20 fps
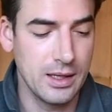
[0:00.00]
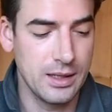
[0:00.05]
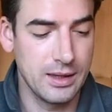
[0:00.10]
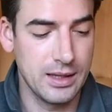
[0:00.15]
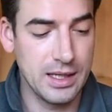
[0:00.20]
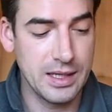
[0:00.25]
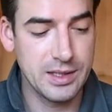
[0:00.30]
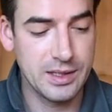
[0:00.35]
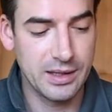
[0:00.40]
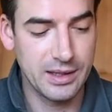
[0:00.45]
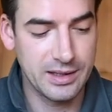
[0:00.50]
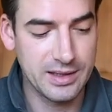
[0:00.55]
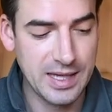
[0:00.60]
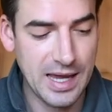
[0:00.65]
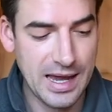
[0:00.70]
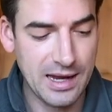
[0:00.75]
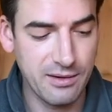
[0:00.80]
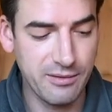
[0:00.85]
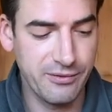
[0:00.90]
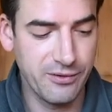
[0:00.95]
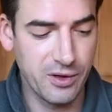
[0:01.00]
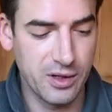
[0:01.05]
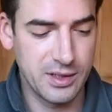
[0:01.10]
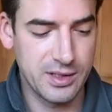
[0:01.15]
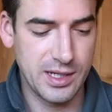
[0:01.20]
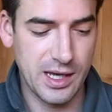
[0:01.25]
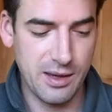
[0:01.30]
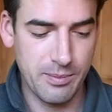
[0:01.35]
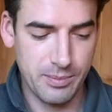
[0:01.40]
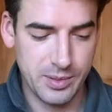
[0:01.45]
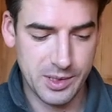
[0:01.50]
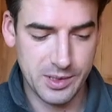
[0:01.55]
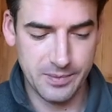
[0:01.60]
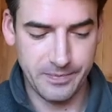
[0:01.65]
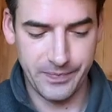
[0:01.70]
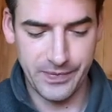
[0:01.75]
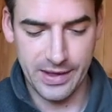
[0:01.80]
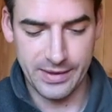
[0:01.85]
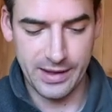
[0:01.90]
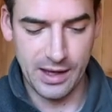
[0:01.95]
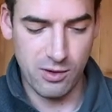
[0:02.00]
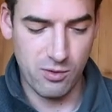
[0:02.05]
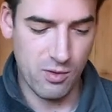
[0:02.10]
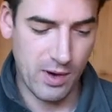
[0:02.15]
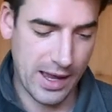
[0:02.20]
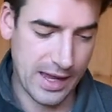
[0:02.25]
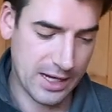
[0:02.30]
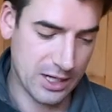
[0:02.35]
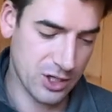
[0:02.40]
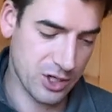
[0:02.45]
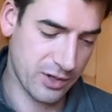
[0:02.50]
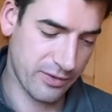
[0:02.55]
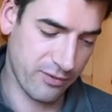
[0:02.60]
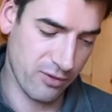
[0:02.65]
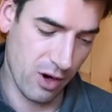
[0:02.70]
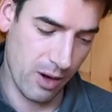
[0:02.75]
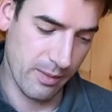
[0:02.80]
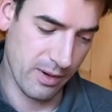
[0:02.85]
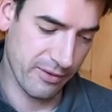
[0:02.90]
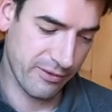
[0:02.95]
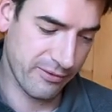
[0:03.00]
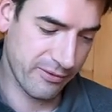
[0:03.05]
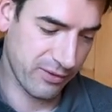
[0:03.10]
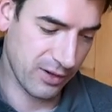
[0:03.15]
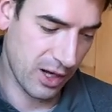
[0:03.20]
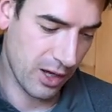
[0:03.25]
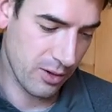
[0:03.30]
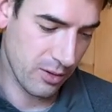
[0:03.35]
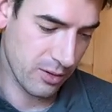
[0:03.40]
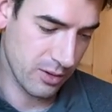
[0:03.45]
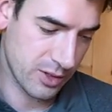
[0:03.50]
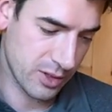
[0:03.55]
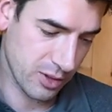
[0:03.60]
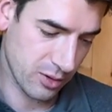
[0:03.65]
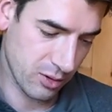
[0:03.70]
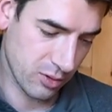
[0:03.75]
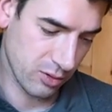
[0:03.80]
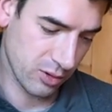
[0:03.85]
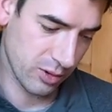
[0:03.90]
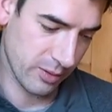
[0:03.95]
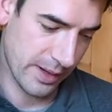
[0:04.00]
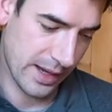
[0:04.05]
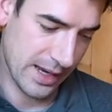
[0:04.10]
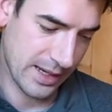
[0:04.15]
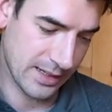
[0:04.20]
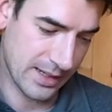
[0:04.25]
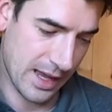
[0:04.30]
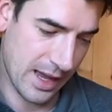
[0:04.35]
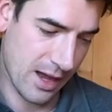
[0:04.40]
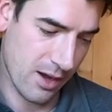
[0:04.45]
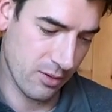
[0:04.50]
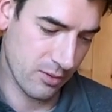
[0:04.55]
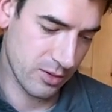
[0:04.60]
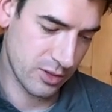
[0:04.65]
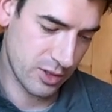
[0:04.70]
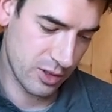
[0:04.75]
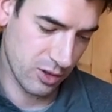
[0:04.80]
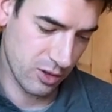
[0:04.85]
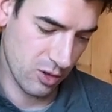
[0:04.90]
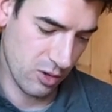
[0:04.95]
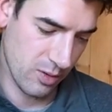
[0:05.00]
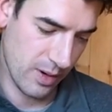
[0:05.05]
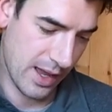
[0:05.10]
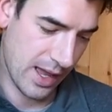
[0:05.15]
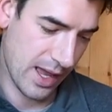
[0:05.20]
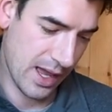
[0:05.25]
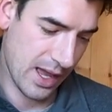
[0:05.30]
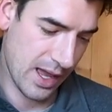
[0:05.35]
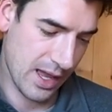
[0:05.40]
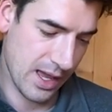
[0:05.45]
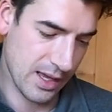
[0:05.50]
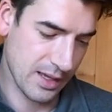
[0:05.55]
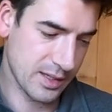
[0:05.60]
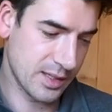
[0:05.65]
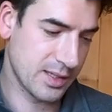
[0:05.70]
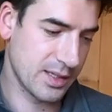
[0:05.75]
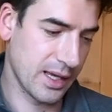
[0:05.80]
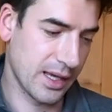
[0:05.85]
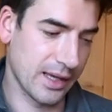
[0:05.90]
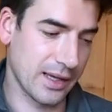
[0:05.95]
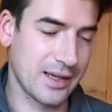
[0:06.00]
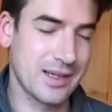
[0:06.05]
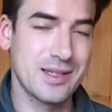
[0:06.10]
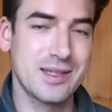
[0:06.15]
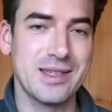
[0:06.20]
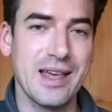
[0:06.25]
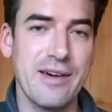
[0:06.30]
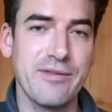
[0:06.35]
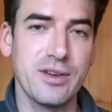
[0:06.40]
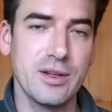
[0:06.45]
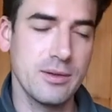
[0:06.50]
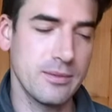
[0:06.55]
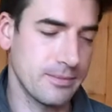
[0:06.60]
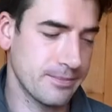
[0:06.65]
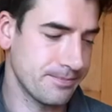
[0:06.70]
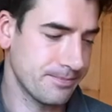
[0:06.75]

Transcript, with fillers: These are the ten foot tips, and they range from a float all the way down to a sink seven.